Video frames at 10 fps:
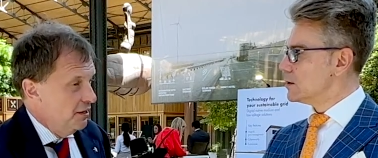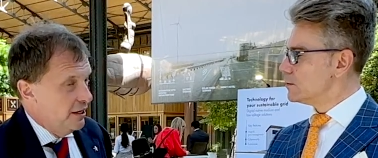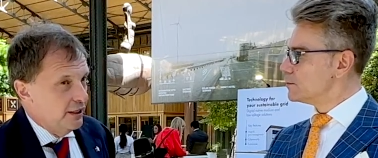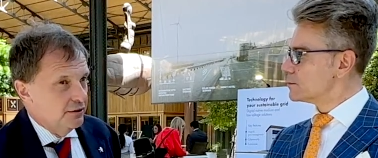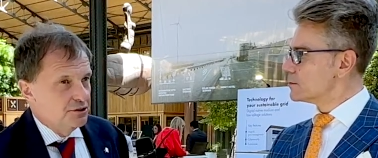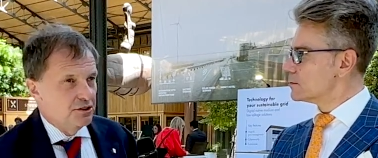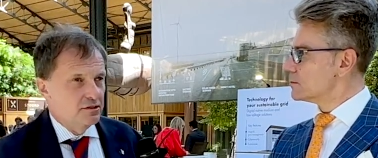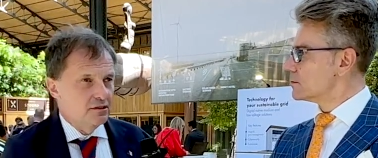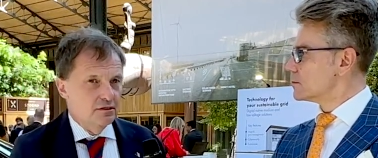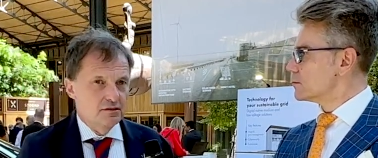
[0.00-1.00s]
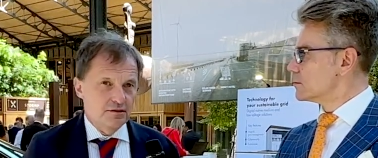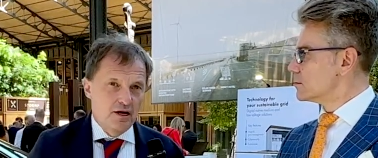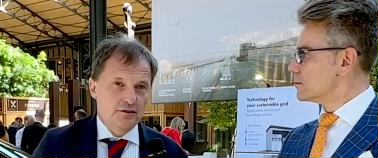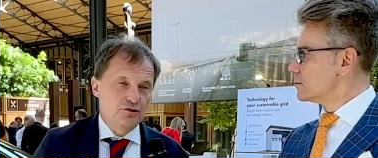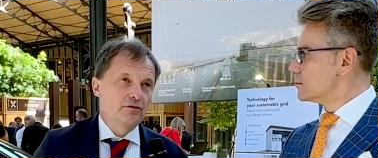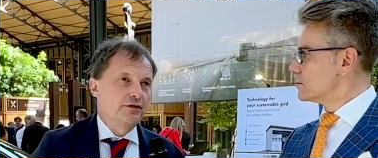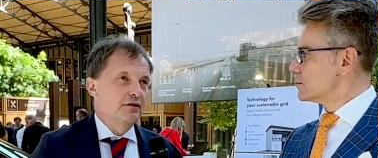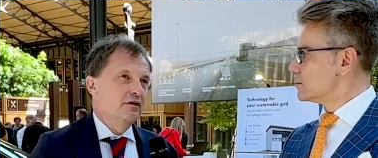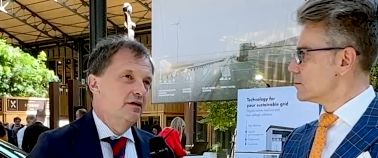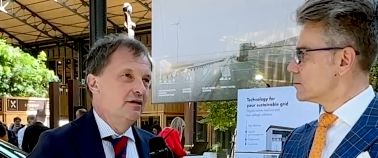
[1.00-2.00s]
Speaker 1: energy since actually
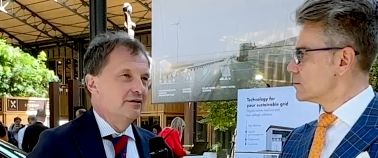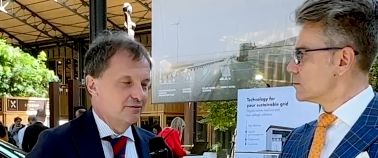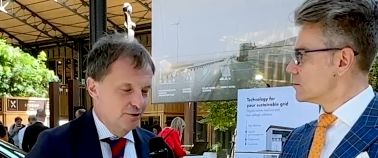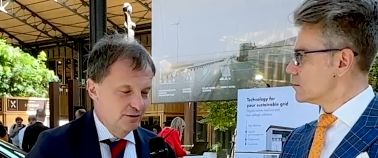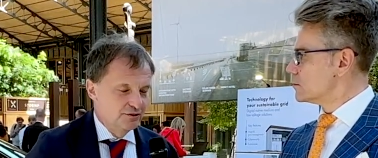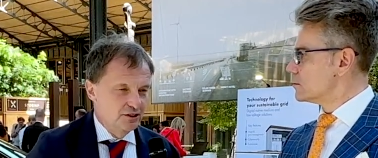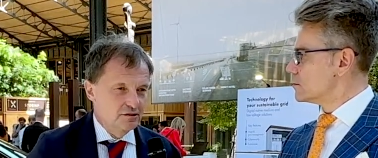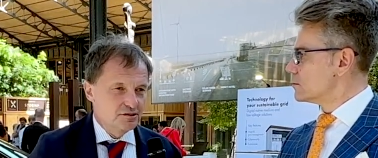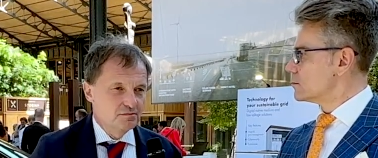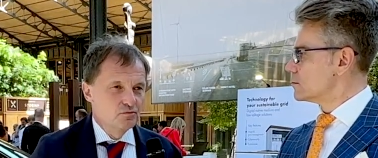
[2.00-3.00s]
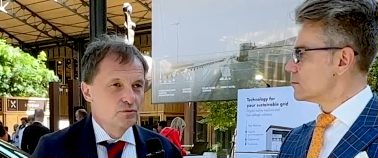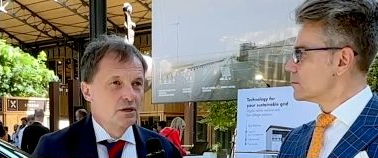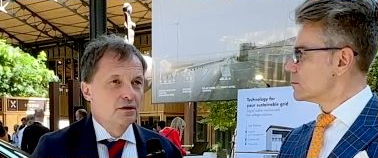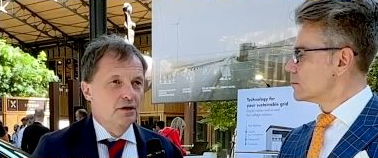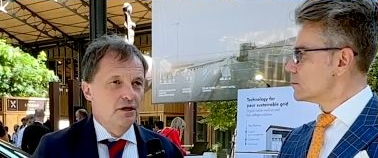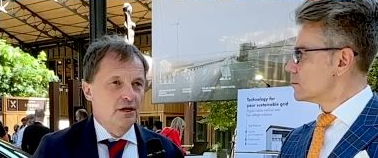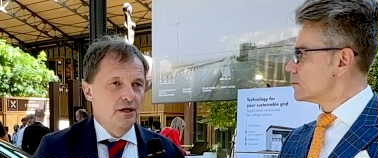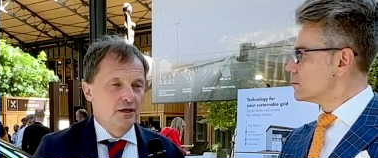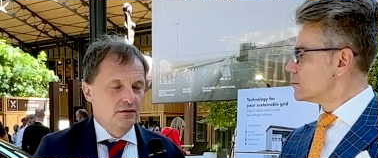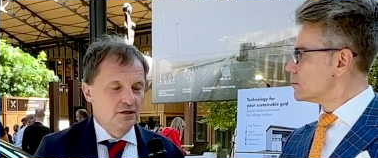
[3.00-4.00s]
12 years,
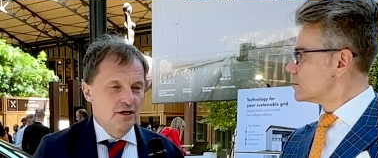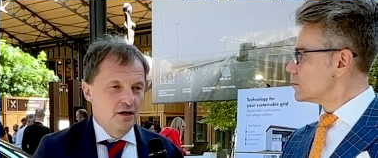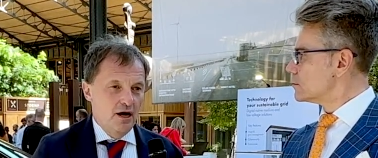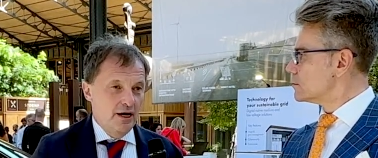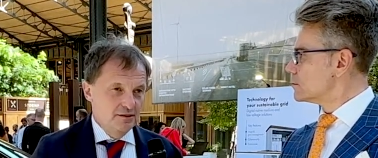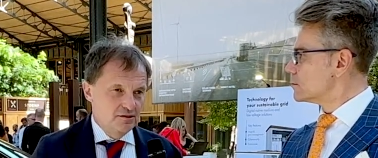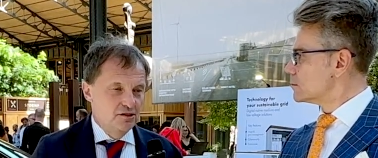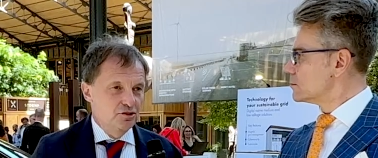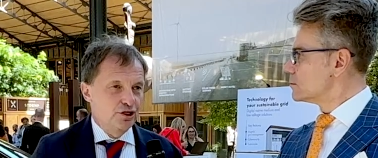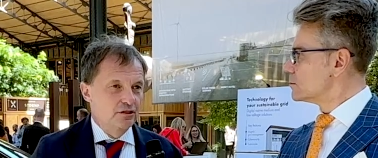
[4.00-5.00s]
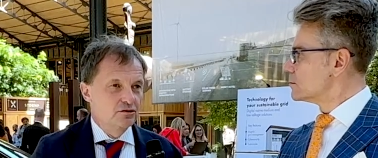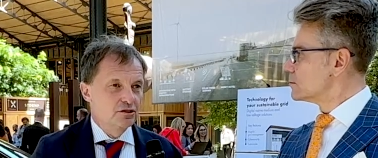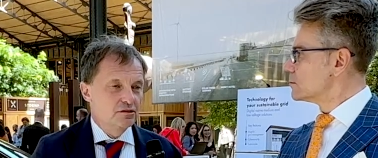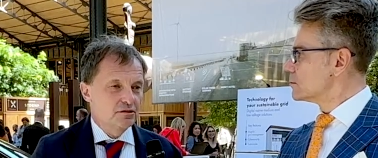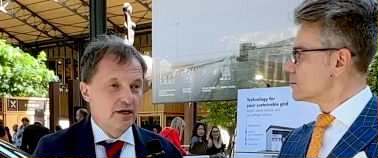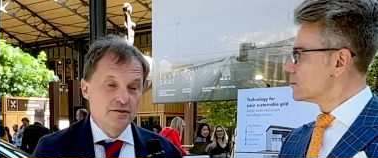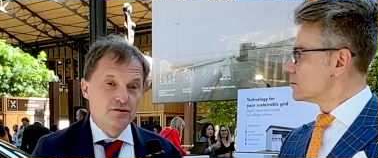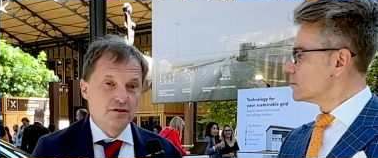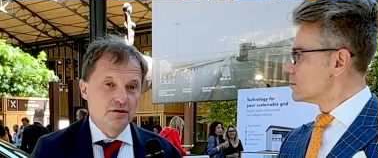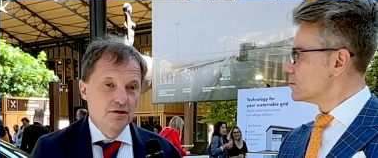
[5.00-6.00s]
and uh, I see changes. I
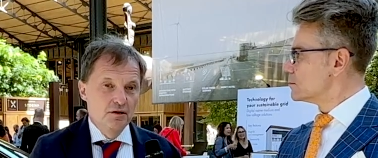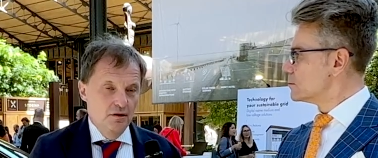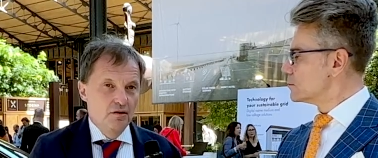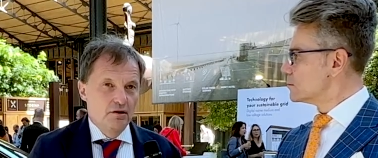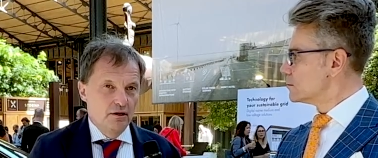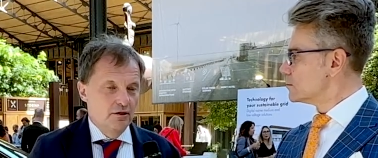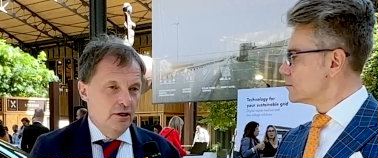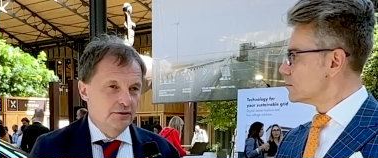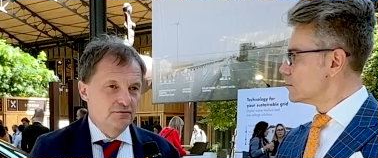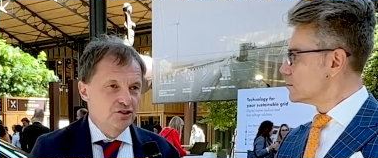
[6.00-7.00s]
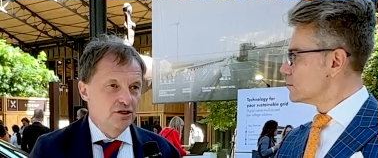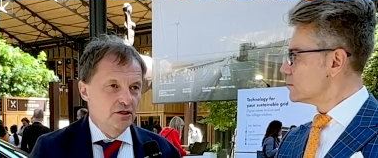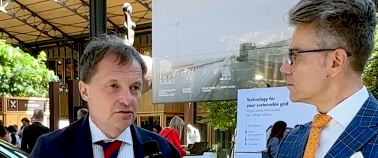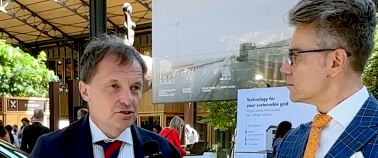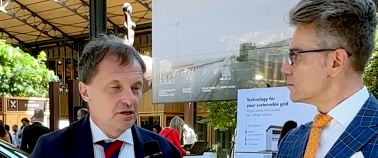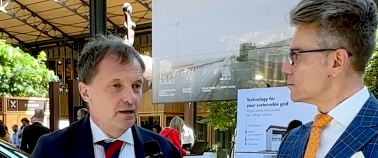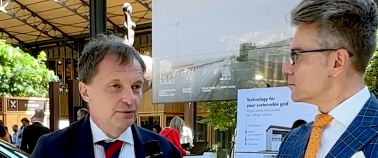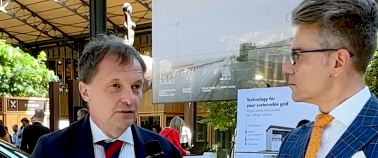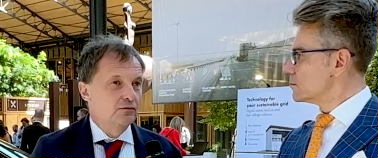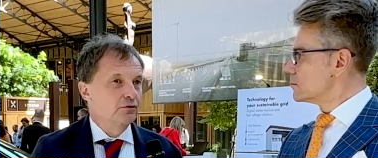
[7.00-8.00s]
see a lot of change
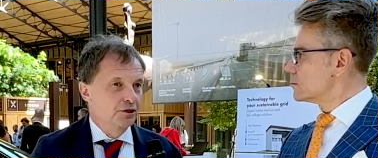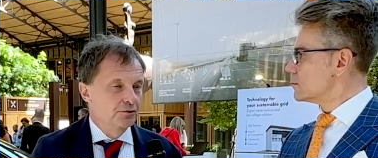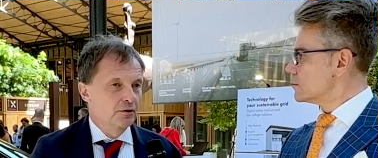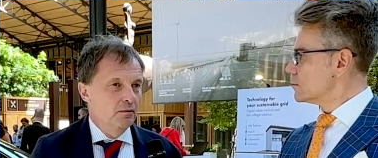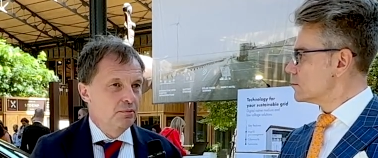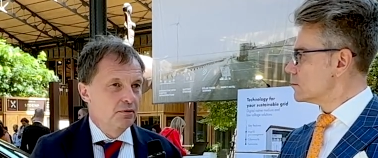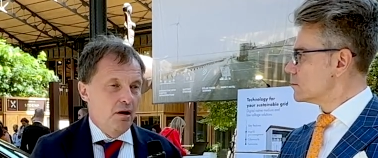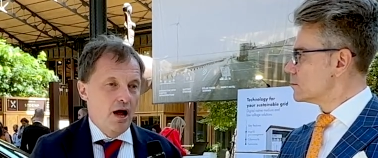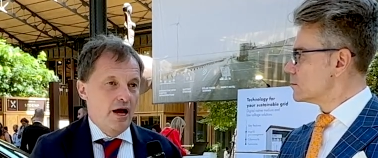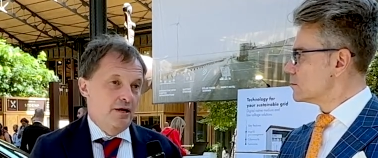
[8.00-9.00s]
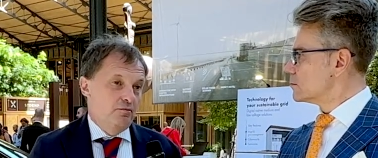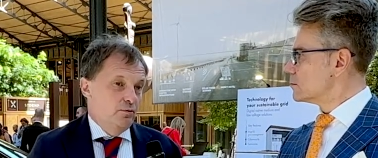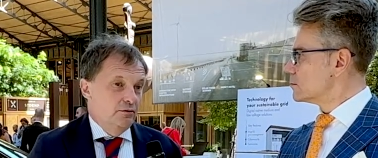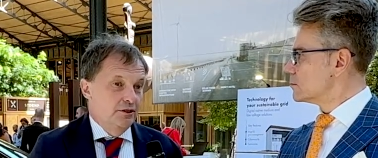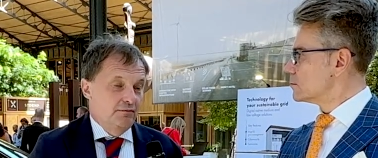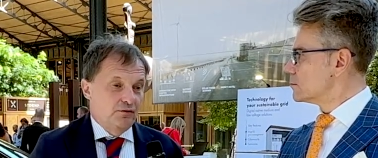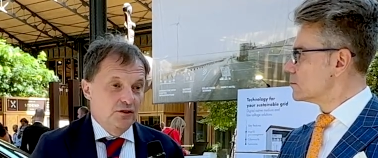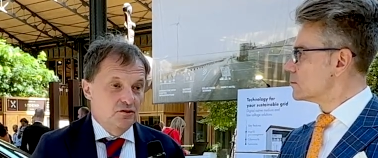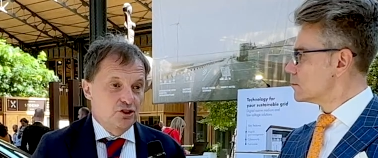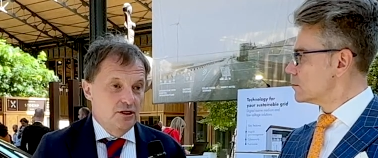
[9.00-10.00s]
coming to Europe I live
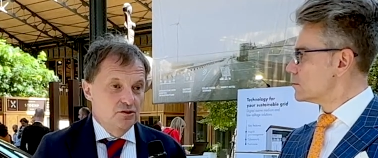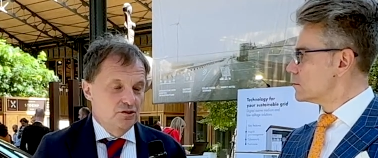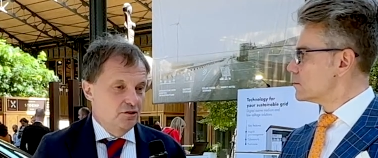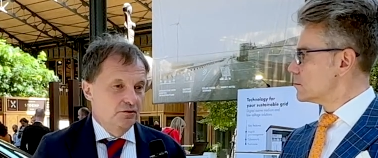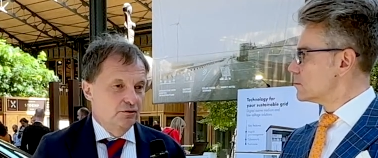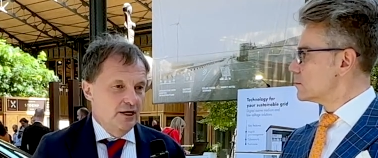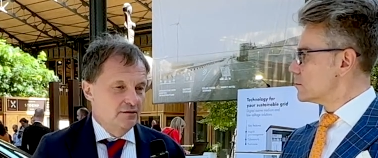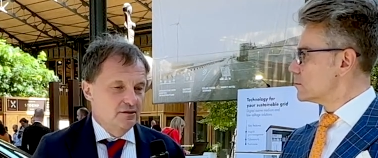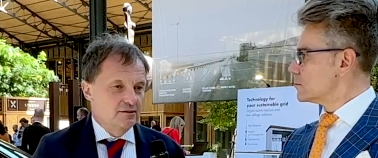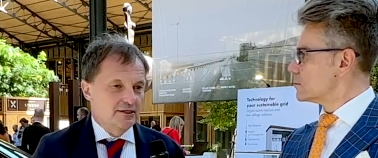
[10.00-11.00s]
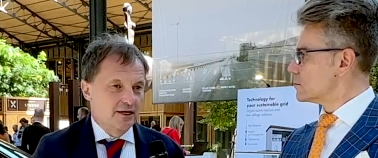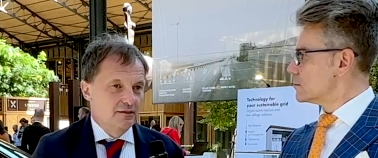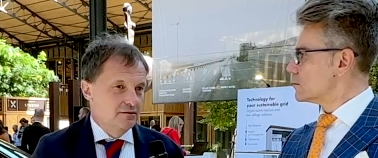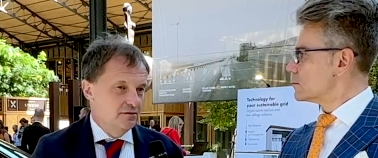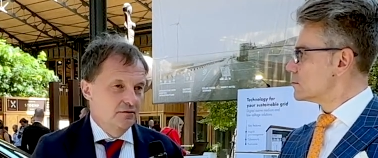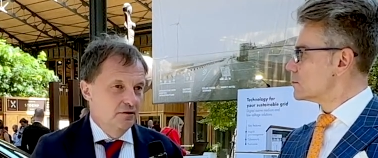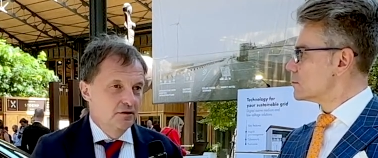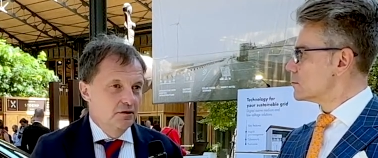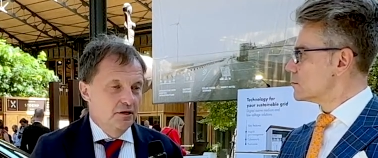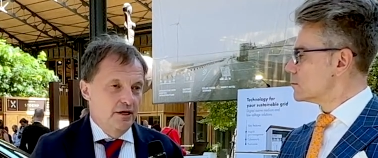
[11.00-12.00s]
these changes in United States,
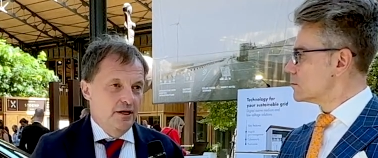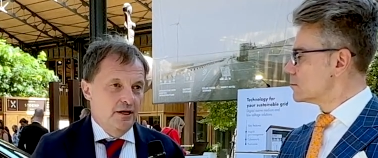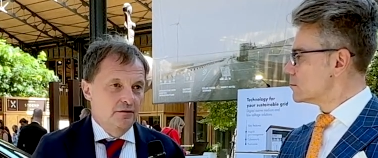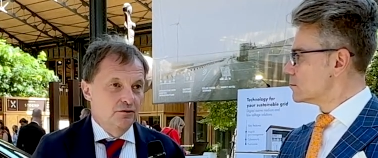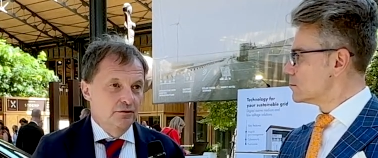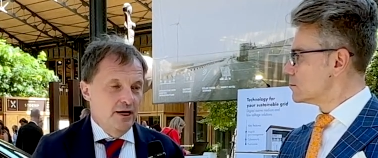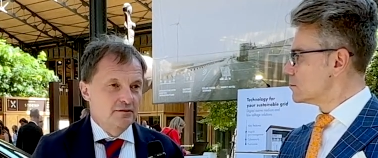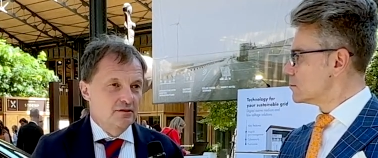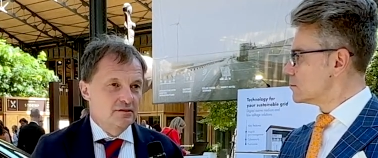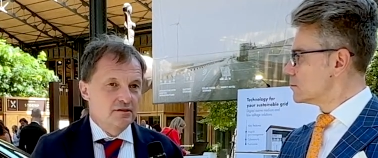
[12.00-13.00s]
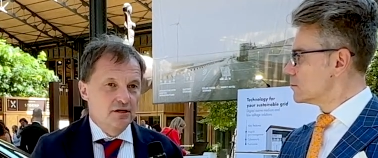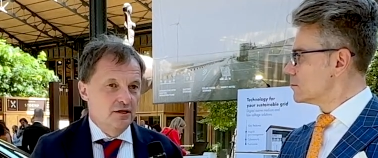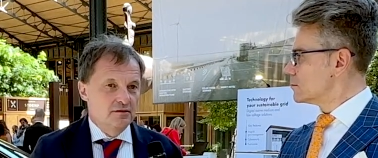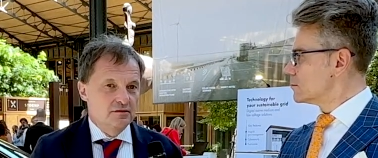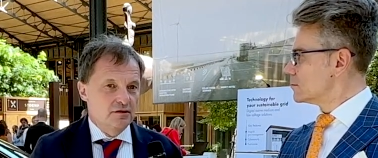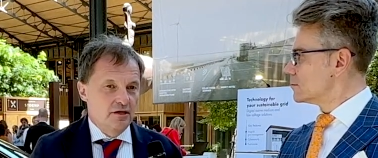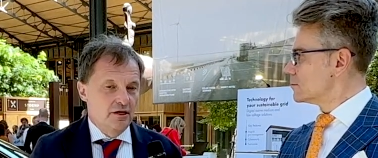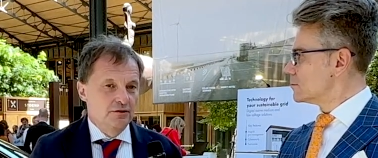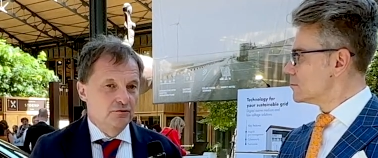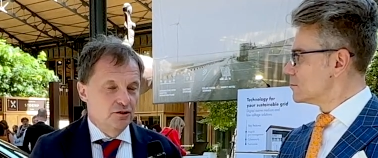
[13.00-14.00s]
and United States uh,
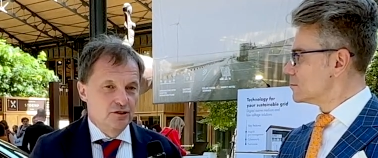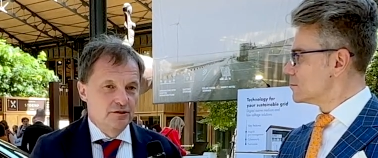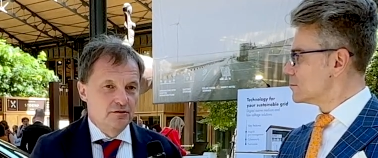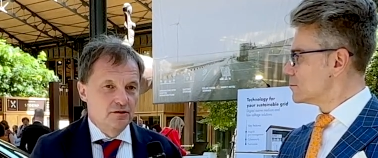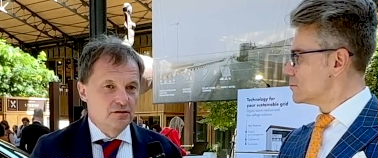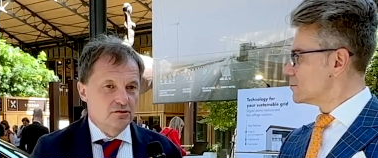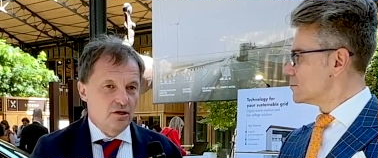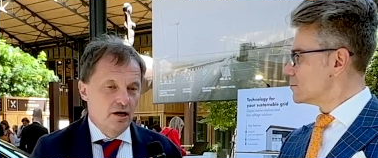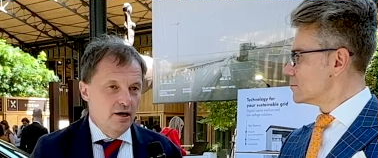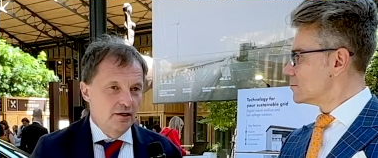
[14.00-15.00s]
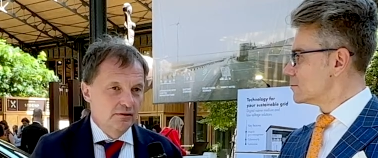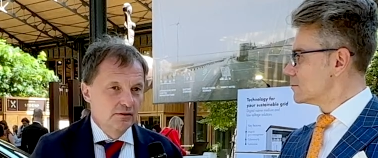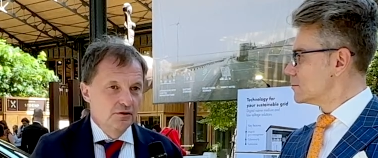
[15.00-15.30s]
utilities are